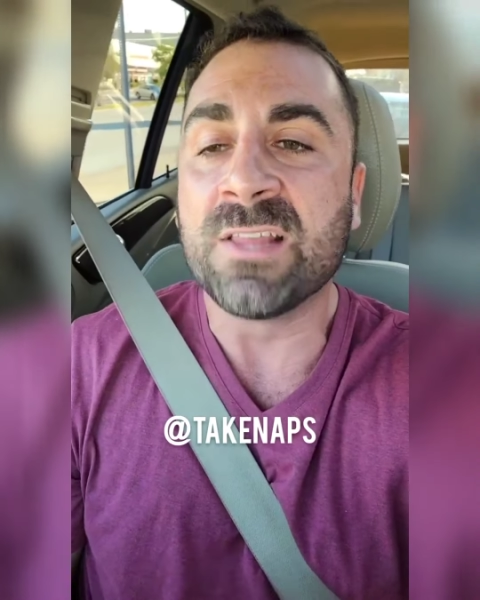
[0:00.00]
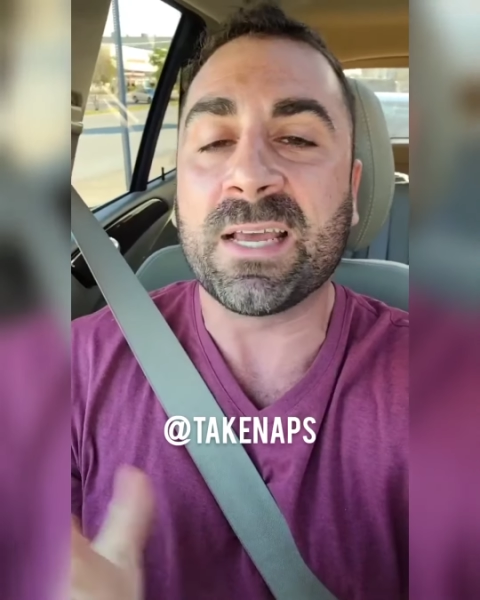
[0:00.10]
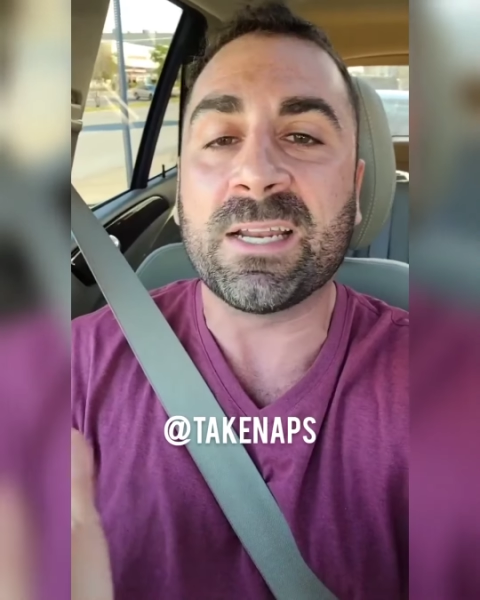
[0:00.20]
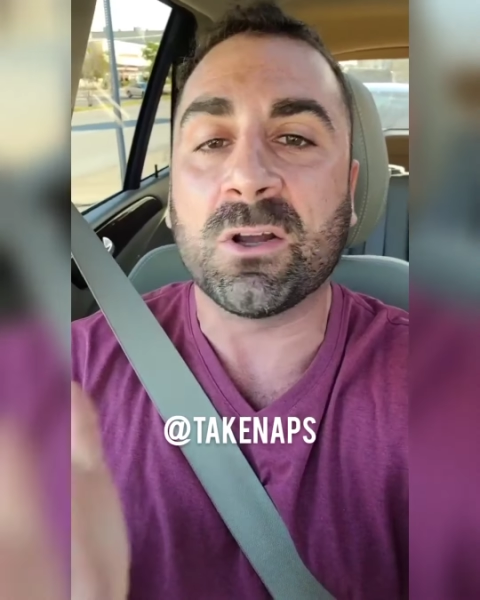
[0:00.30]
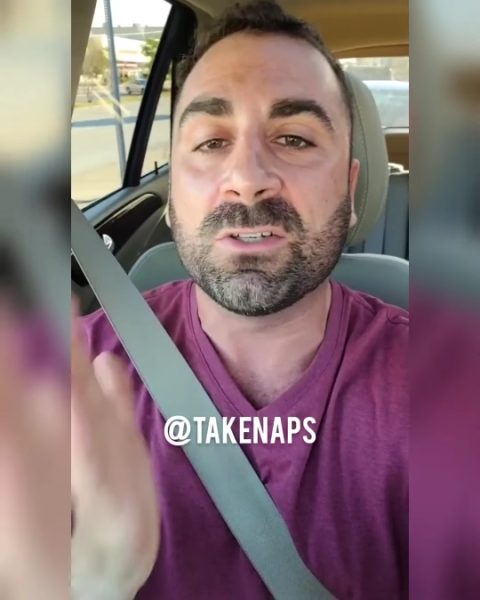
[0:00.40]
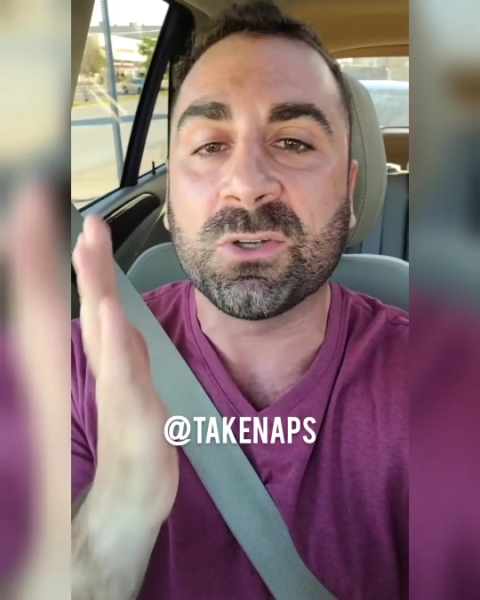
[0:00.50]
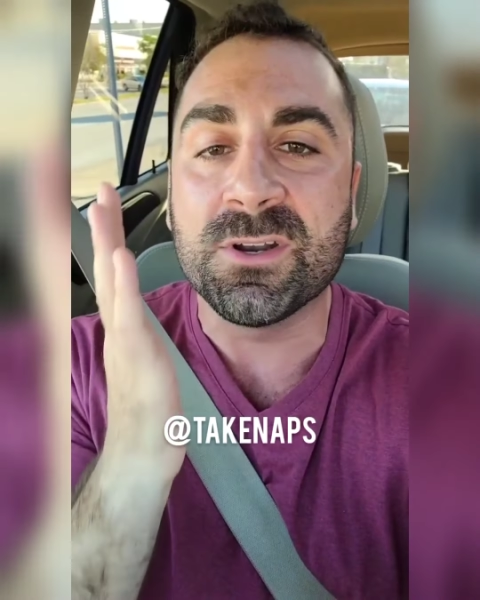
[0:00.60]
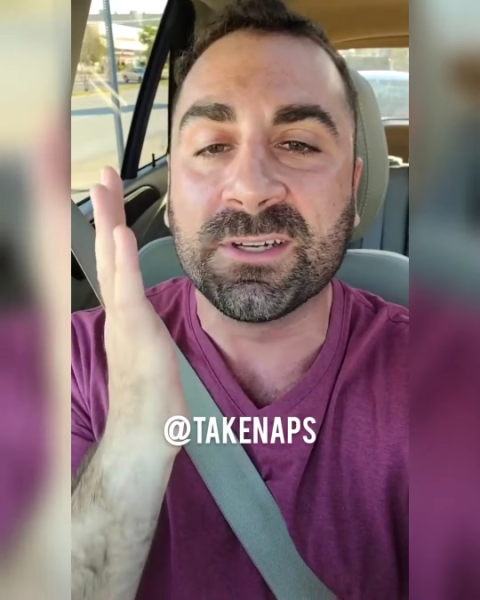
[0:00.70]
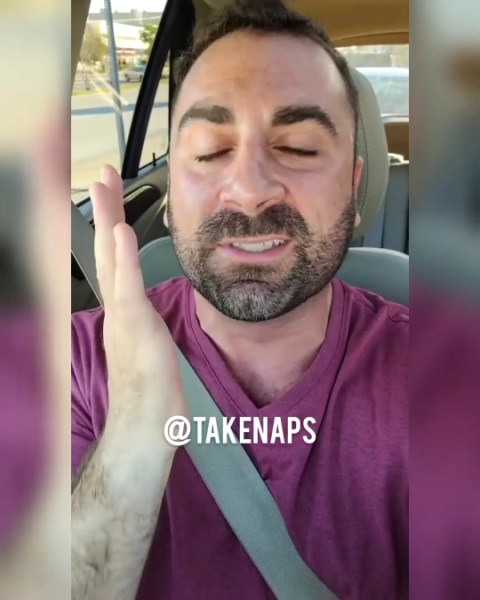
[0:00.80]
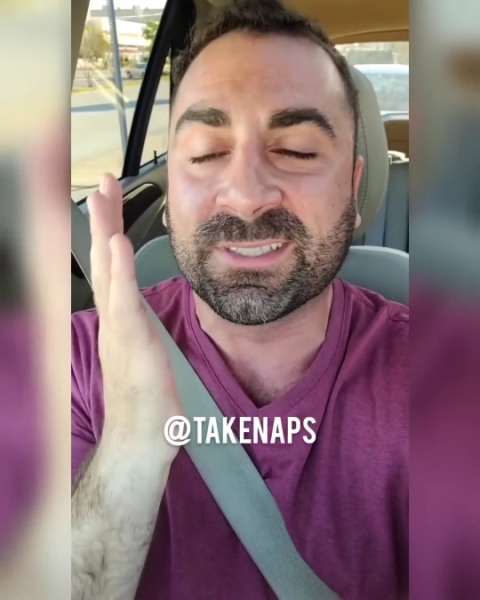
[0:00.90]
That, don't you
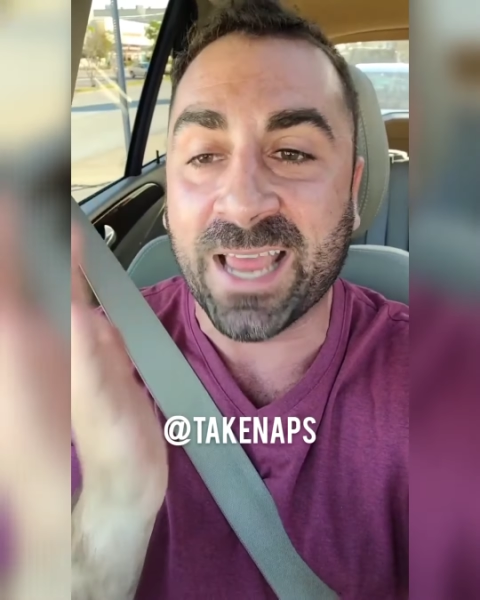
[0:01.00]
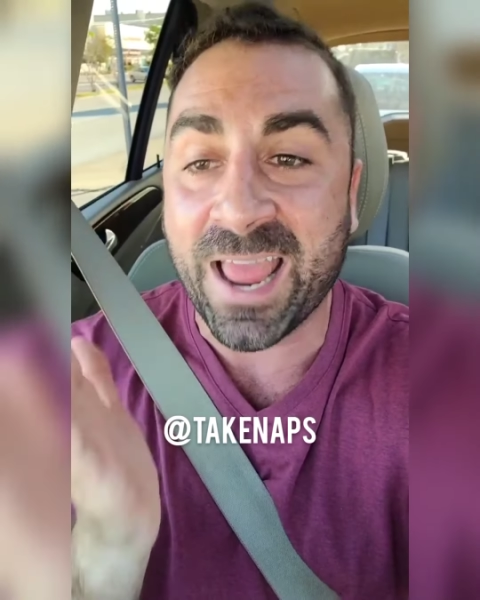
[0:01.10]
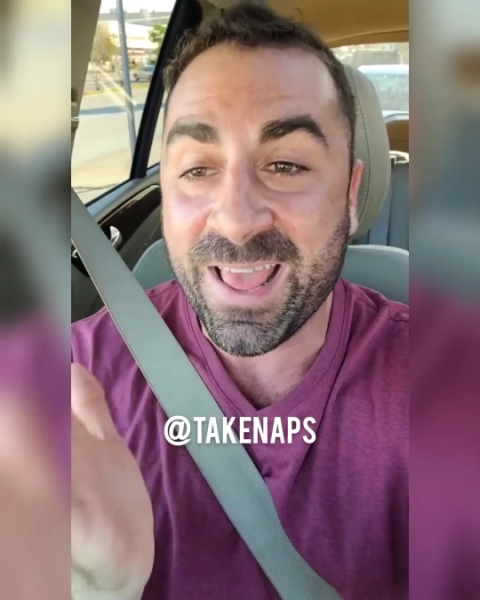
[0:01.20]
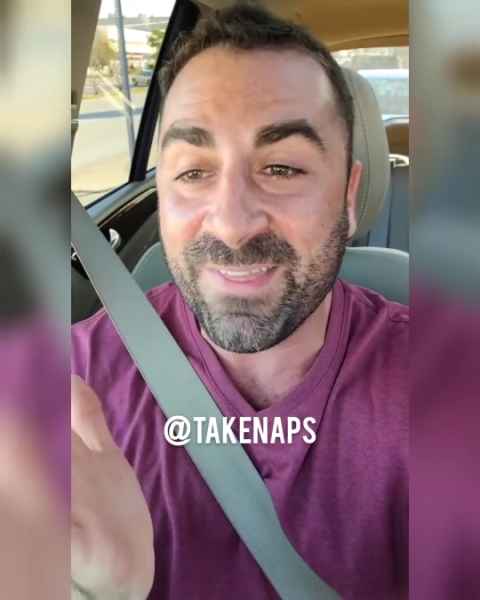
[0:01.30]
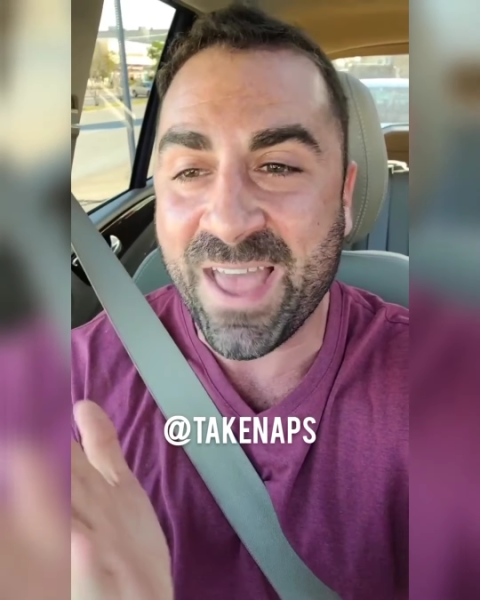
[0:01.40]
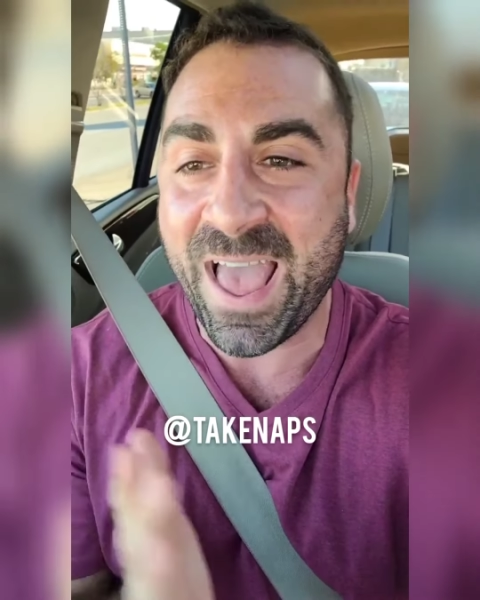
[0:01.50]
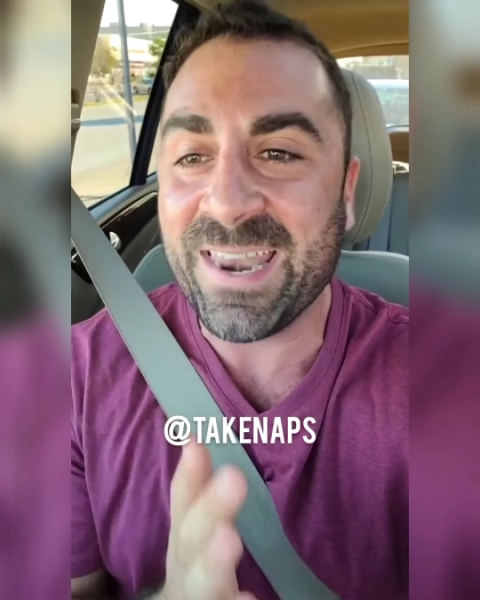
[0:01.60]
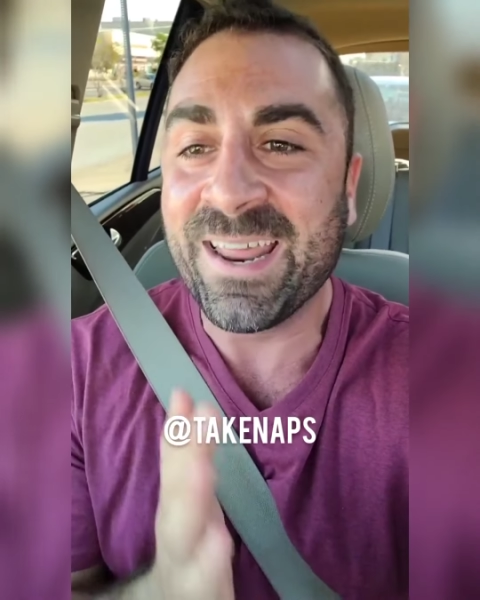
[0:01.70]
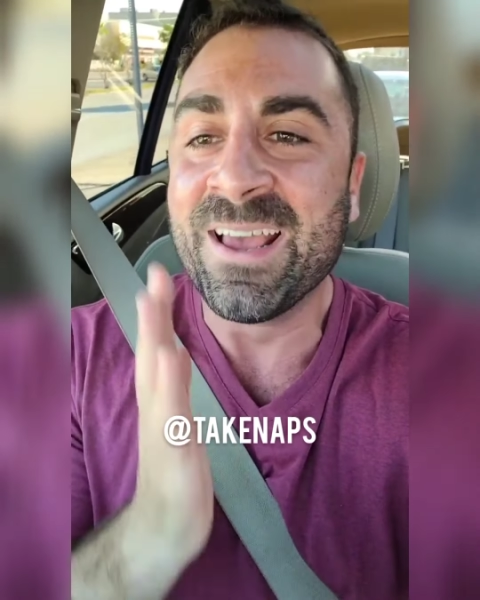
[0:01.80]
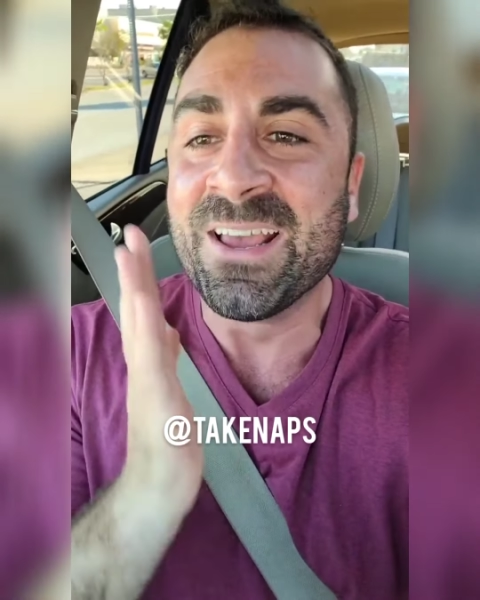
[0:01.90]
understand that?